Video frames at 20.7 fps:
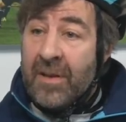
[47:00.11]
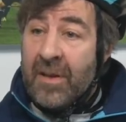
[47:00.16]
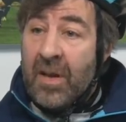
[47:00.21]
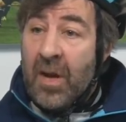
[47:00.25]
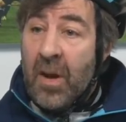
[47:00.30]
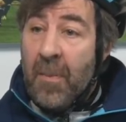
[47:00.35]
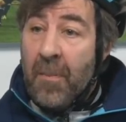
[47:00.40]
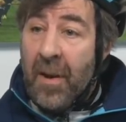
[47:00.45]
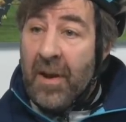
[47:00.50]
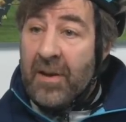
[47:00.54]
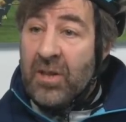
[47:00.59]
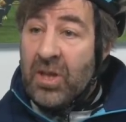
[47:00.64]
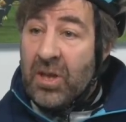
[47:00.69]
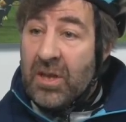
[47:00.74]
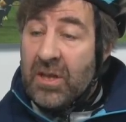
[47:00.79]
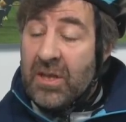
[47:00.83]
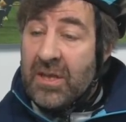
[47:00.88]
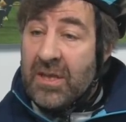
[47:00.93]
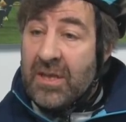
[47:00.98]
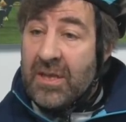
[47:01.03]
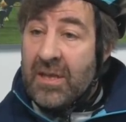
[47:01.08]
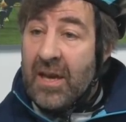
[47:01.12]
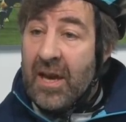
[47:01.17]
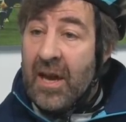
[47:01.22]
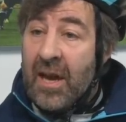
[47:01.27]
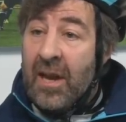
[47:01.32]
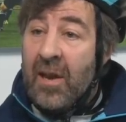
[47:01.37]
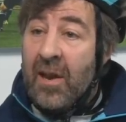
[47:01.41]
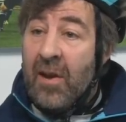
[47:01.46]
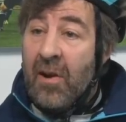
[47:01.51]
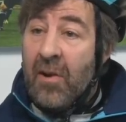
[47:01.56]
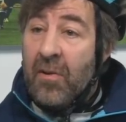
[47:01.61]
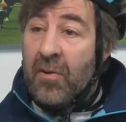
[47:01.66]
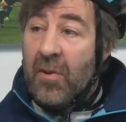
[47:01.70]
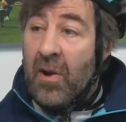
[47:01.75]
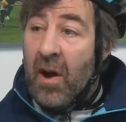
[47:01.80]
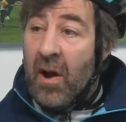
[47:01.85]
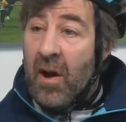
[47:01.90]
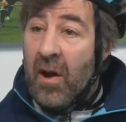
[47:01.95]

mm. by just a load